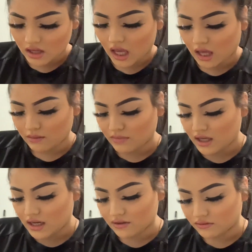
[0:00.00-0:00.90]
And
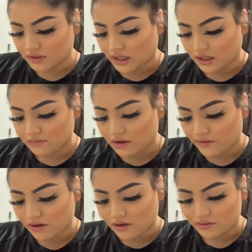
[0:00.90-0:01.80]
me, I don't like
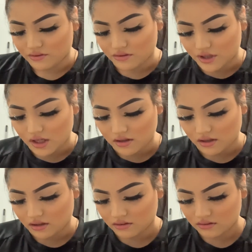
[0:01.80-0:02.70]
avocados or
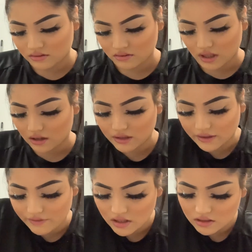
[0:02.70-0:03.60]
anything. I don't
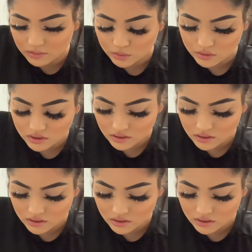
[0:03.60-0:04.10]
like vegetables.